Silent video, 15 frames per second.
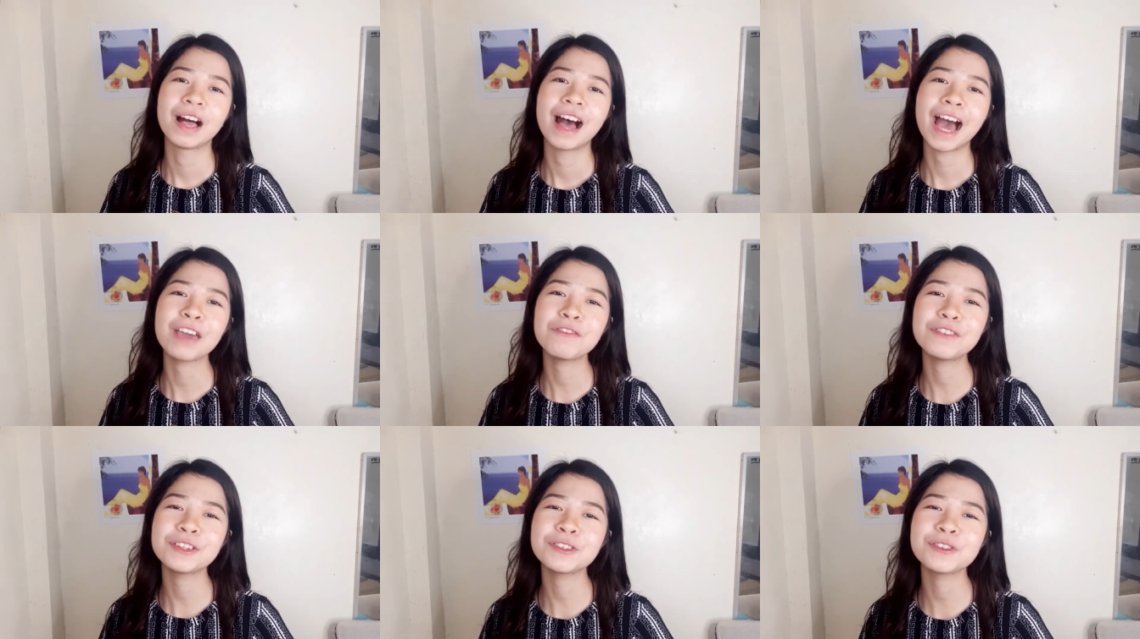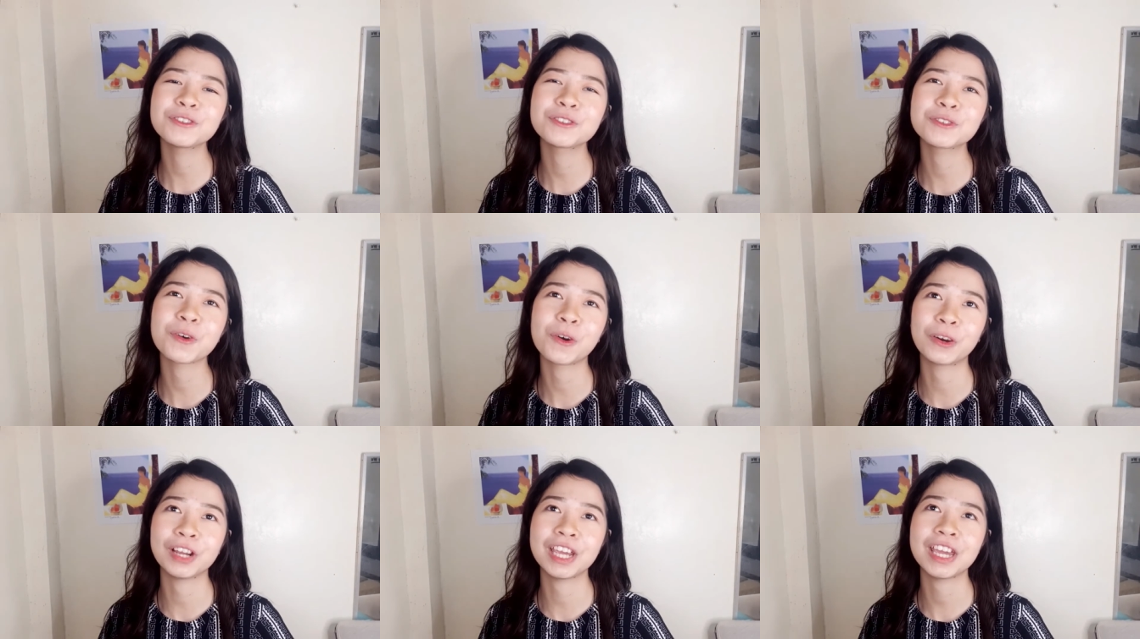I feel
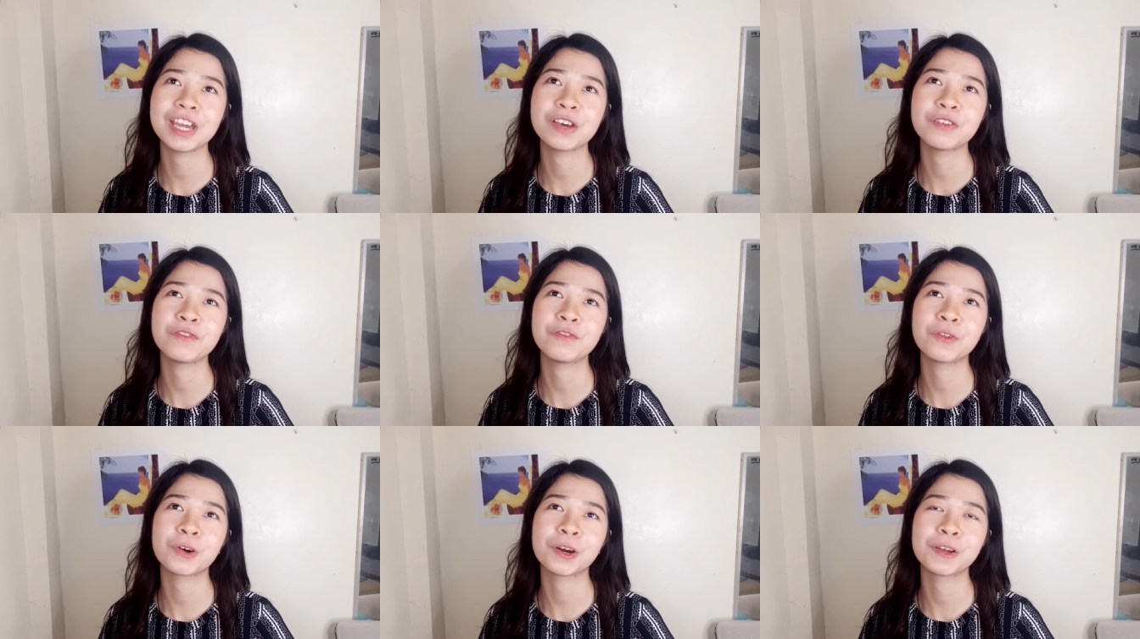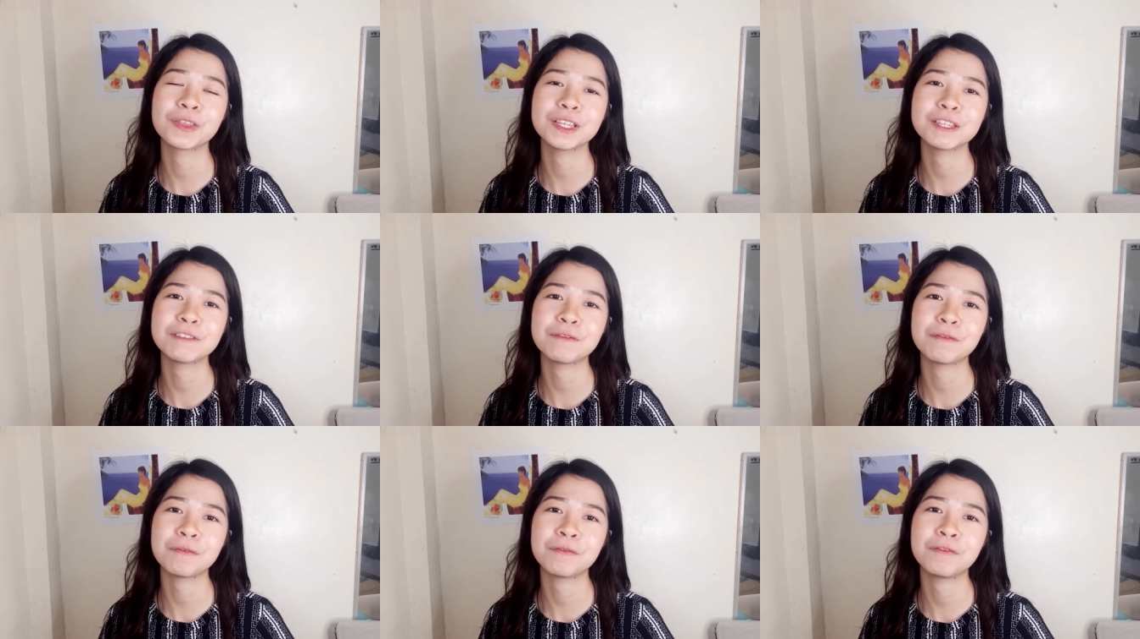sorry for this